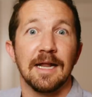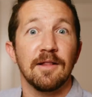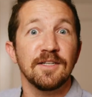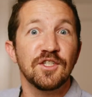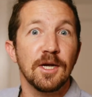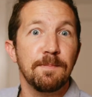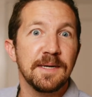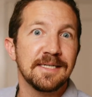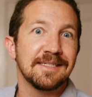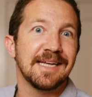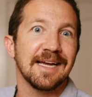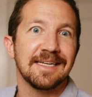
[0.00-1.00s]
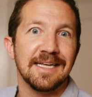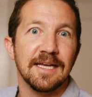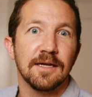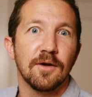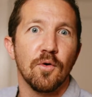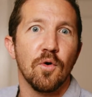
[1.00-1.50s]
Now let's jump into
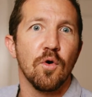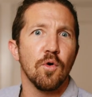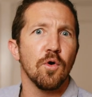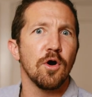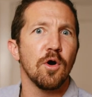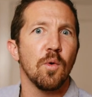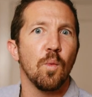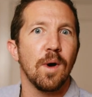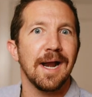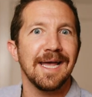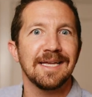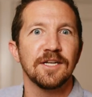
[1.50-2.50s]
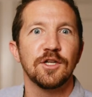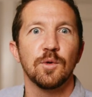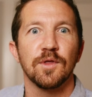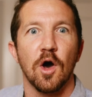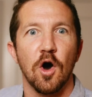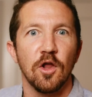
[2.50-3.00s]
technique, or what I can do
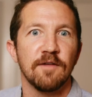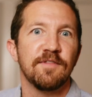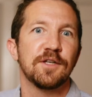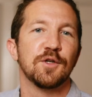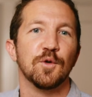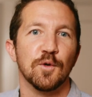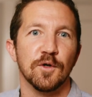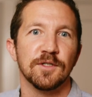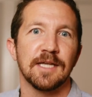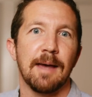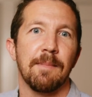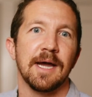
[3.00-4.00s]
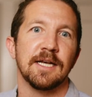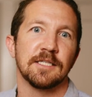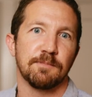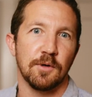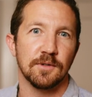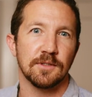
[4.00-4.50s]
with all of the tools at my
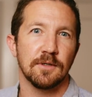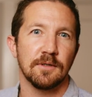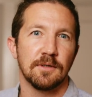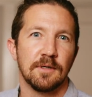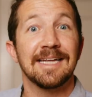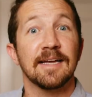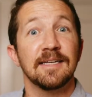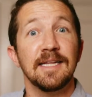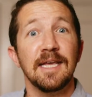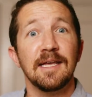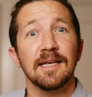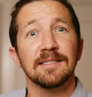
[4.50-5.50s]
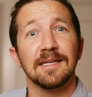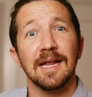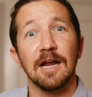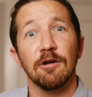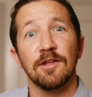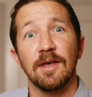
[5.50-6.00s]
disposal. Technique is an
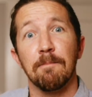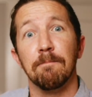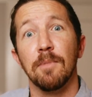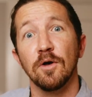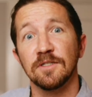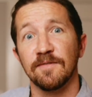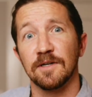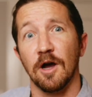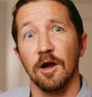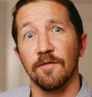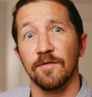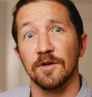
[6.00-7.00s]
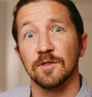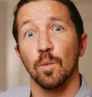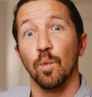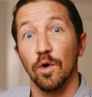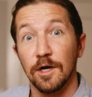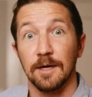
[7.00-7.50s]
area that most photographers
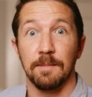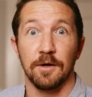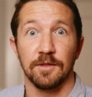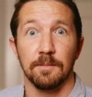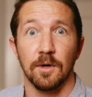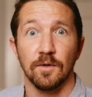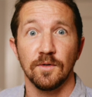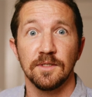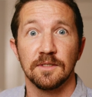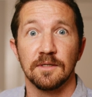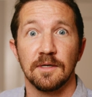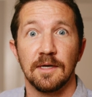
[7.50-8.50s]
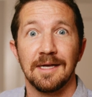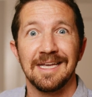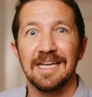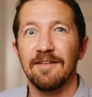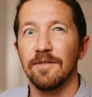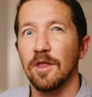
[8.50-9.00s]
worry about the most,
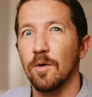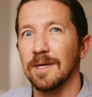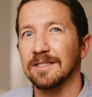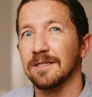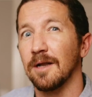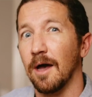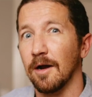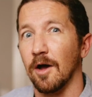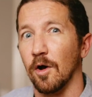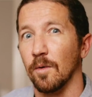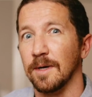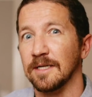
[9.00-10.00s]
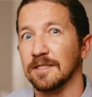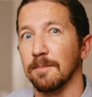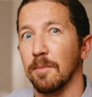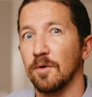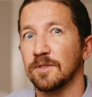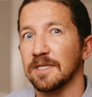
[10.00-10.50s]
even though it's not always the
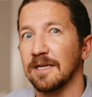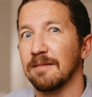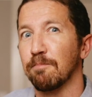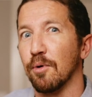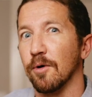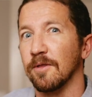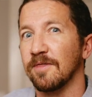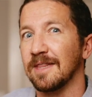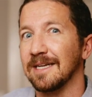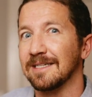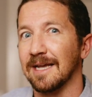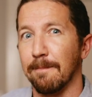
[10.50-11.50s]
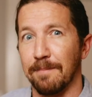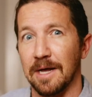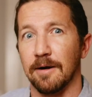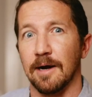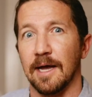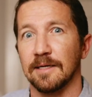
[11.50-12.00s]
most important thing to get
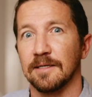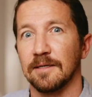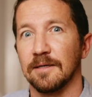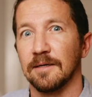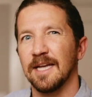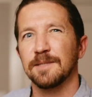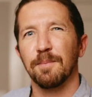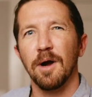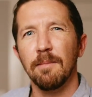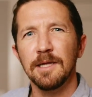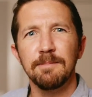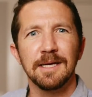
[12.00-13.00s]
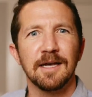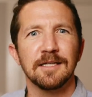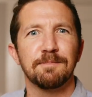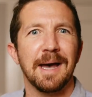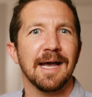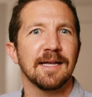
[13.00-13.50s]
better at. It's probably because
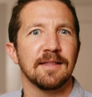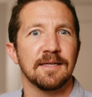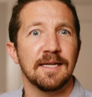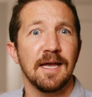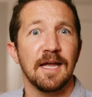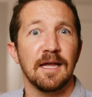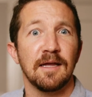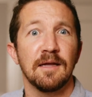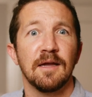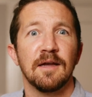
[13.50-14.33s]
back in the day,